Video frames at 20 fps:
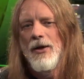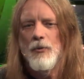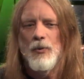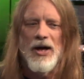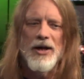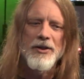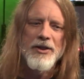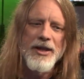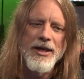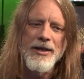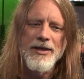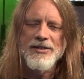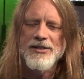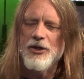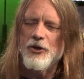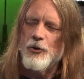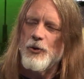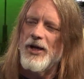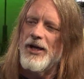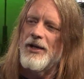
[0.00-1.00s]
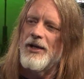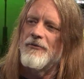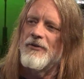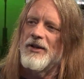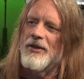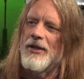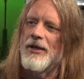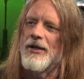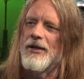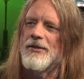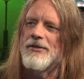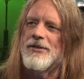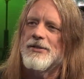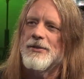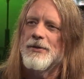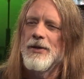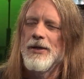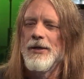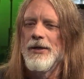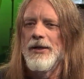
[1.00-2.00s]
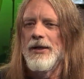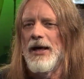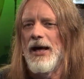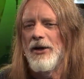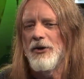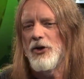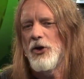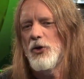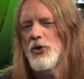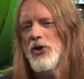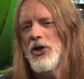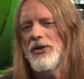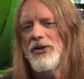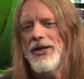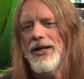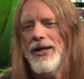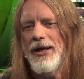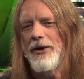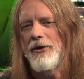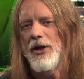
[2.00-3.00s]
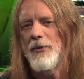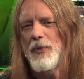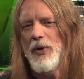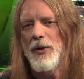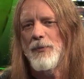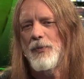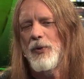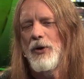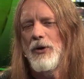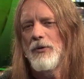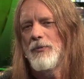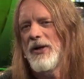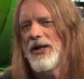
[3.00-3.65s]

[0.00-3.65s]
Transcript: One thing as a creative, I think it's unusual to hear that people,